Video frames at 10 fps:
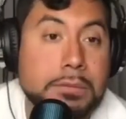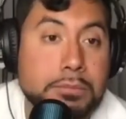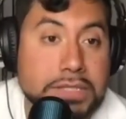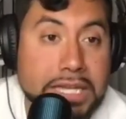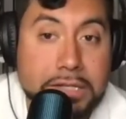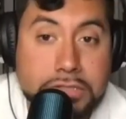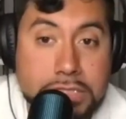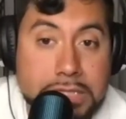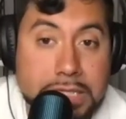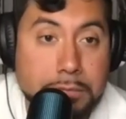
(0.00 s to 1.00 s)
but they actually
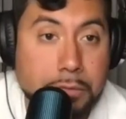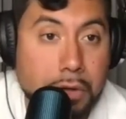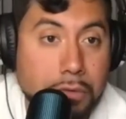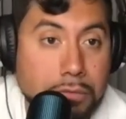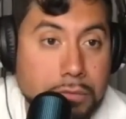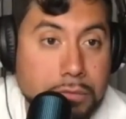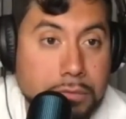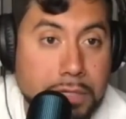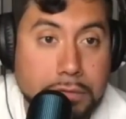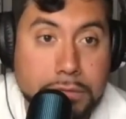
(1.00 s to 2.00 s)
let him go.
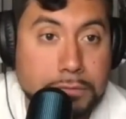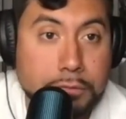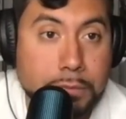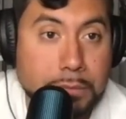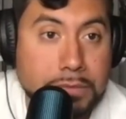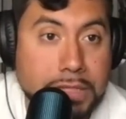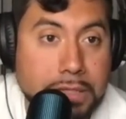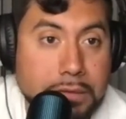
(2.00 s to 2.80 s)
I don't know if you remember that.